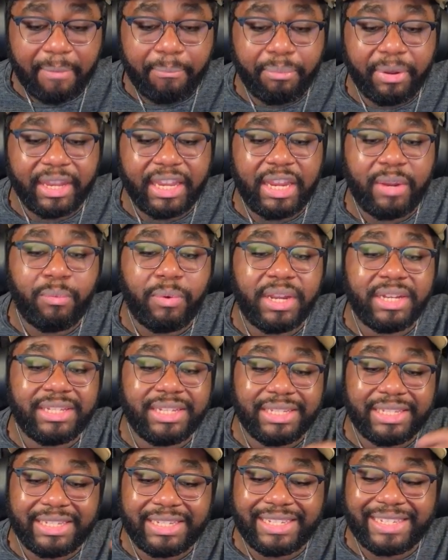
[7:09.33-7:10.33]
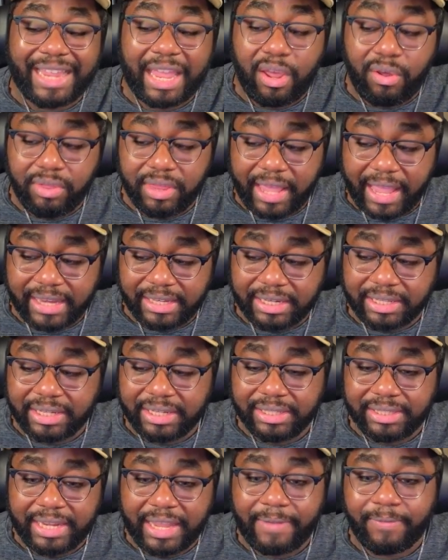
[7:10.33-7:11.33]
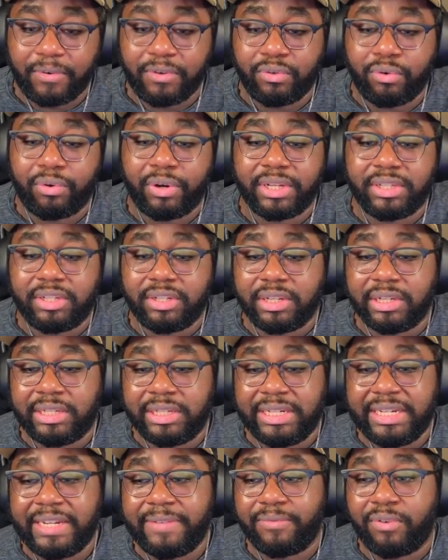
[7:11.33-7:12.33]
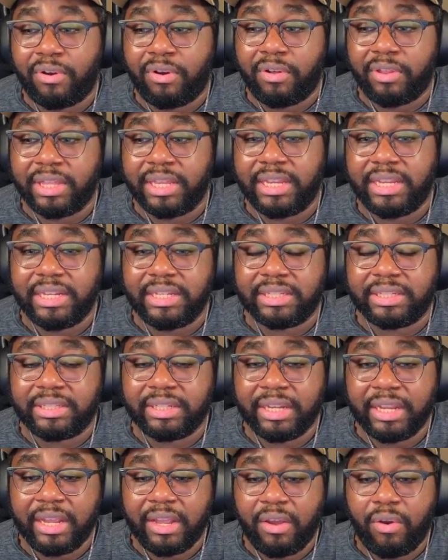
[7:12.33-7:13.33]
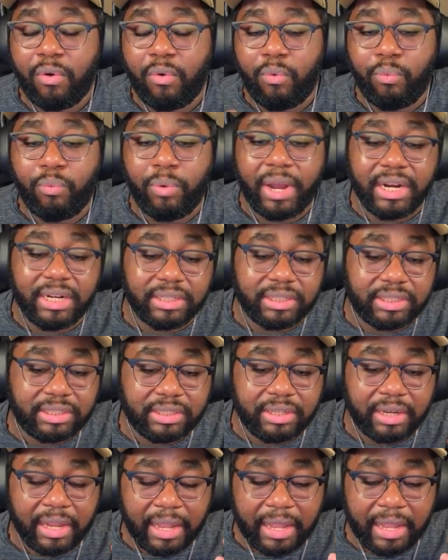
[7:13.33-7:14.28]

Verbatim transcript: But he wants to sell that to the devil in order to achieve all these wants,